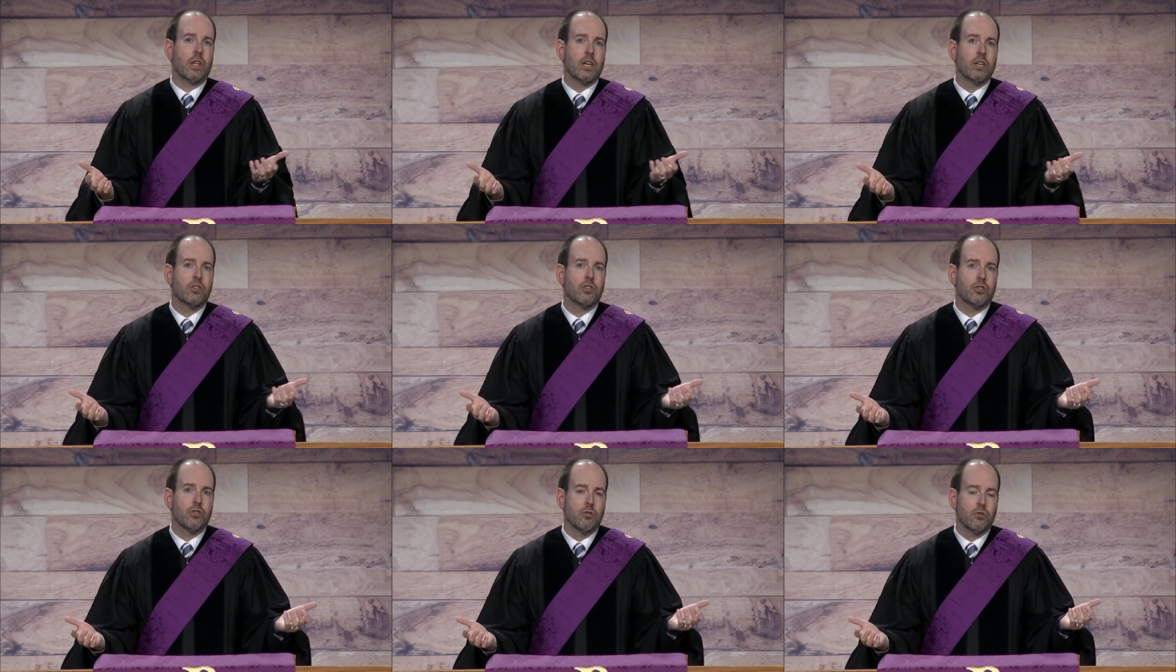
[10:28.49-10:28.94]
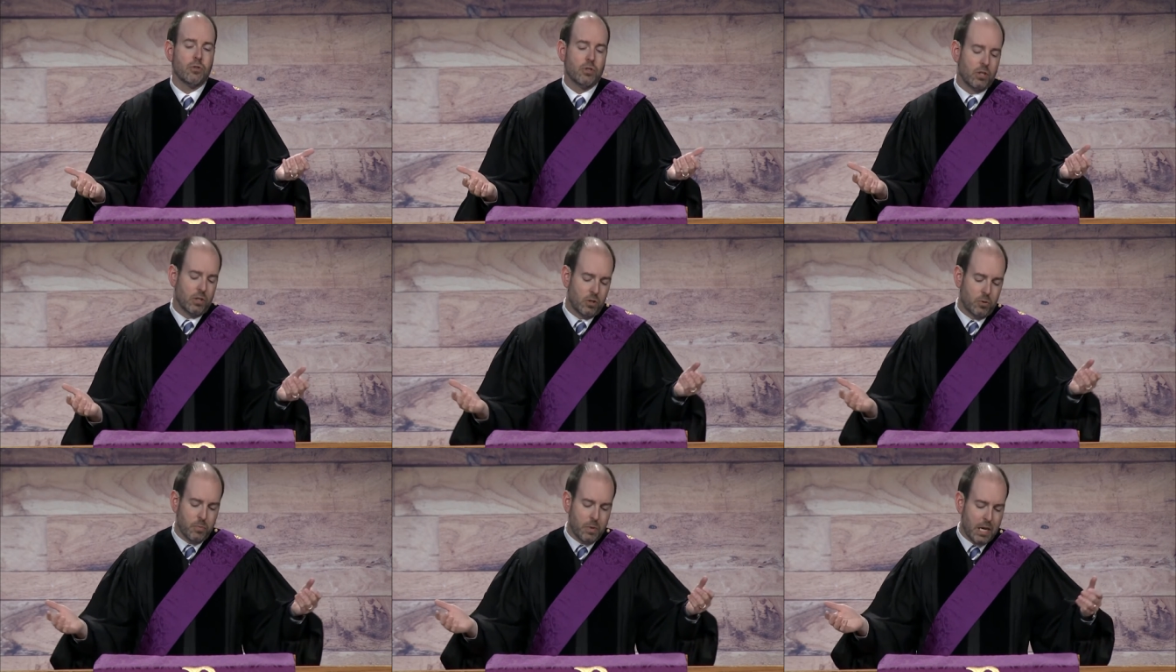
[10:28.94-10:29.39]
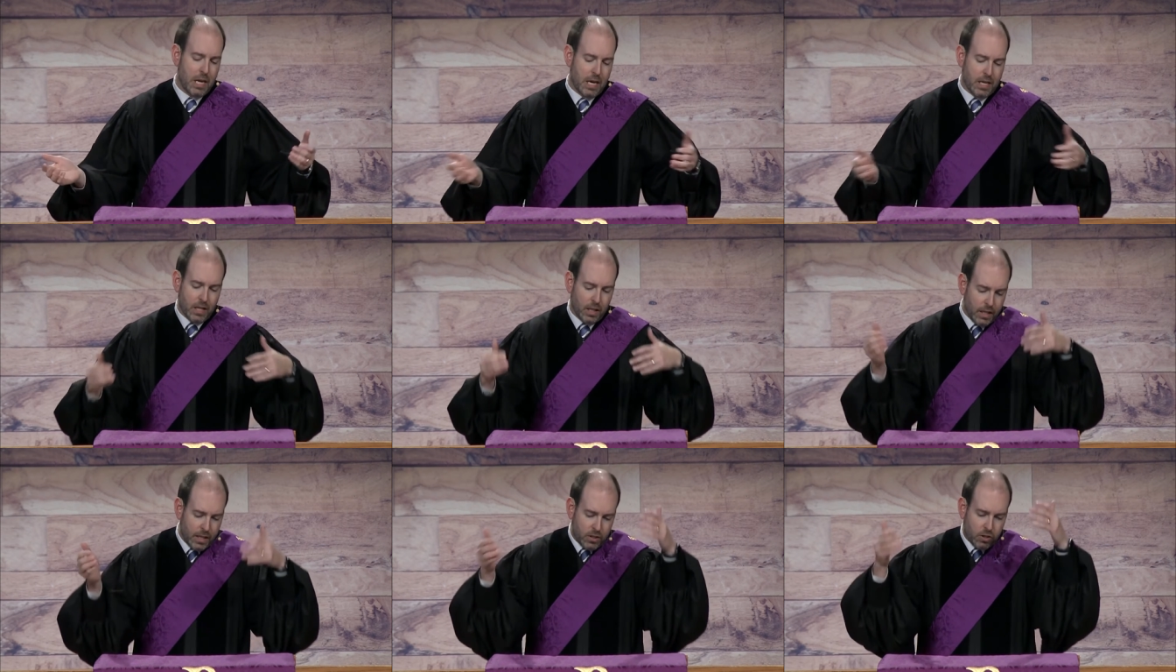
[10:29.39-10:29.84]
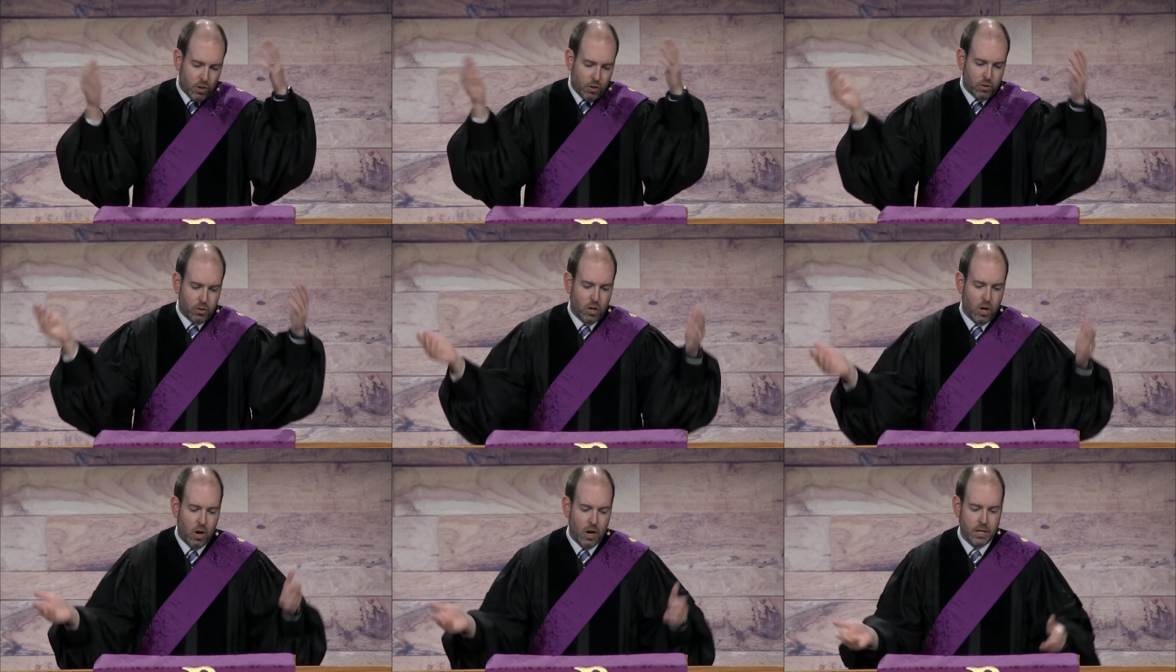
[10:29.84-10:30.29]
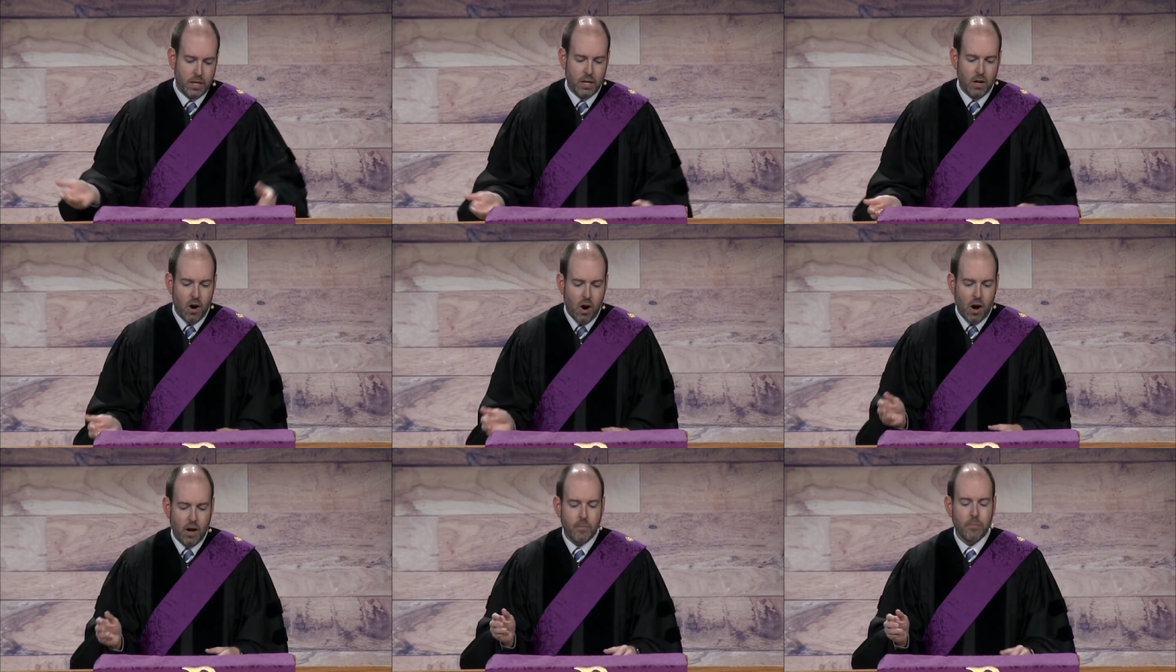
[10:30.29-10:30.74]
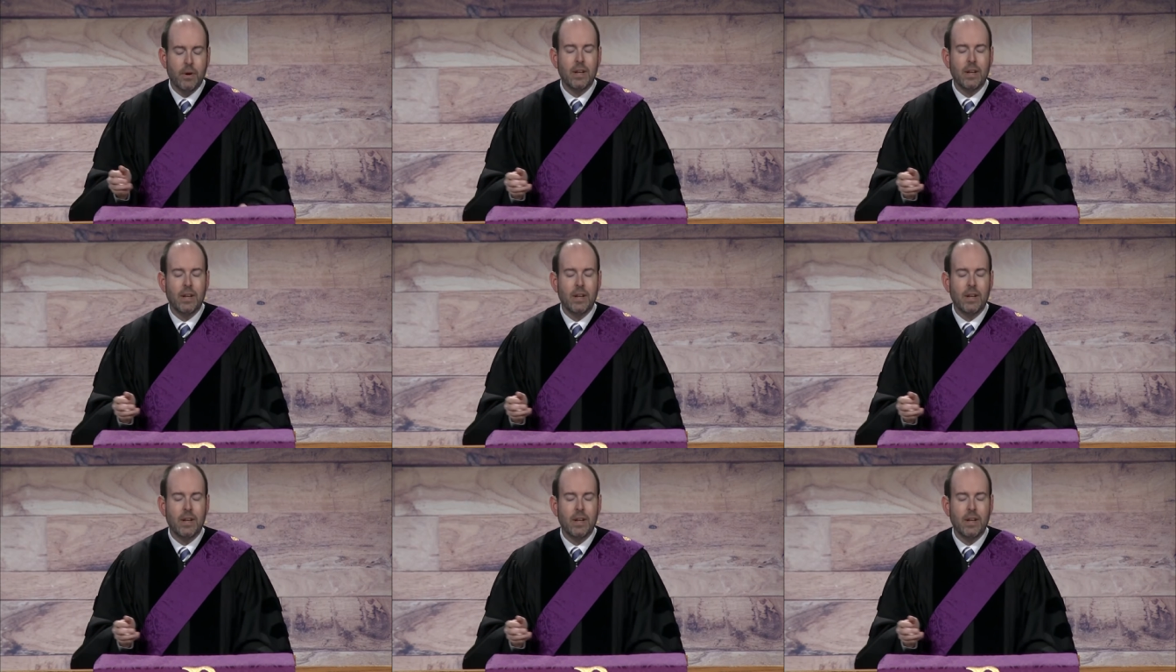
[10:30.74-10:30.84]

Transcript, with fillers: issues as me, and the list goes on and on.